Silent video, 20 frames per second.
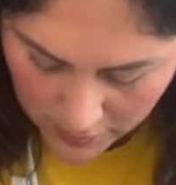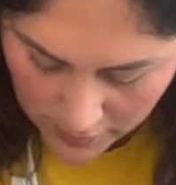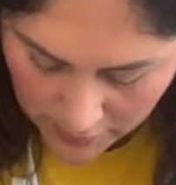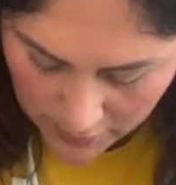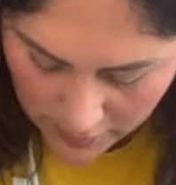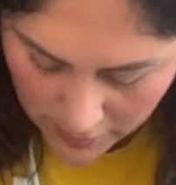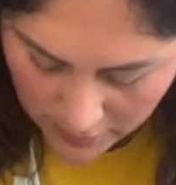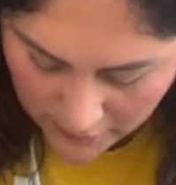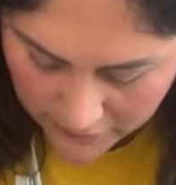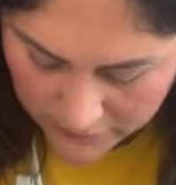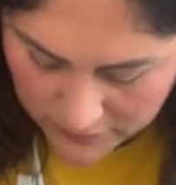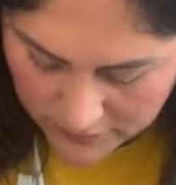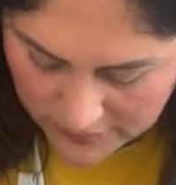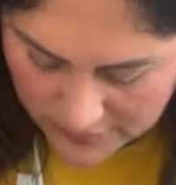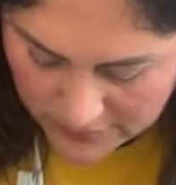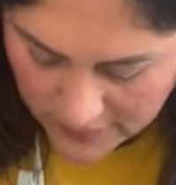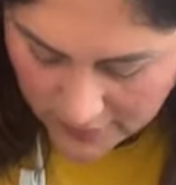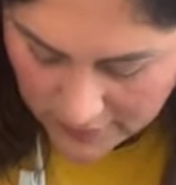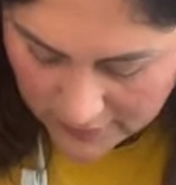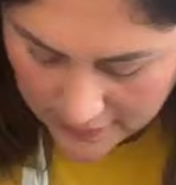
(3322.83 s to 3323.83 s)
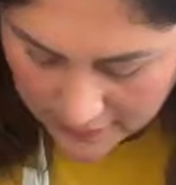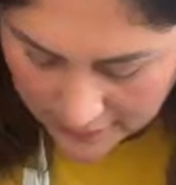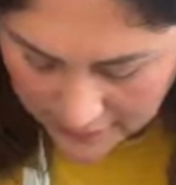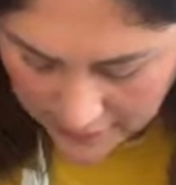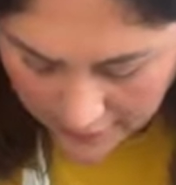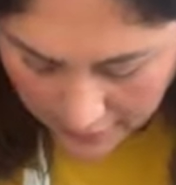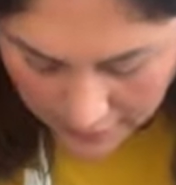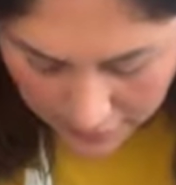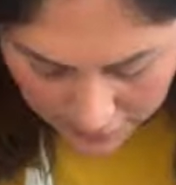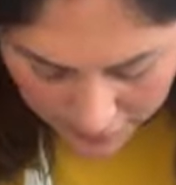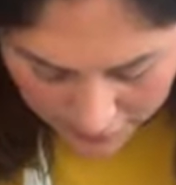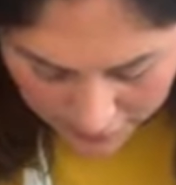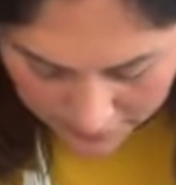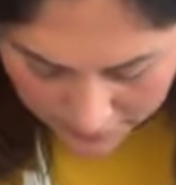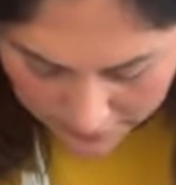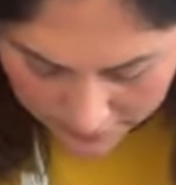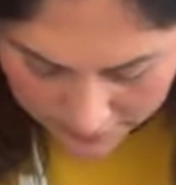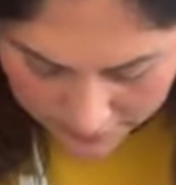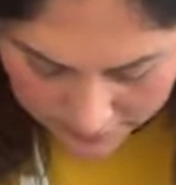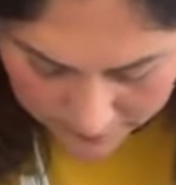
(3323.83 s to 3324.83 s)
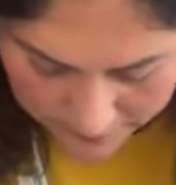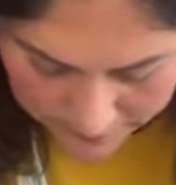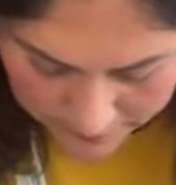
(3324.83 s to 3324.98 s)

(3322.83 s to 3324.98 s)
That way I don't have to sand it later.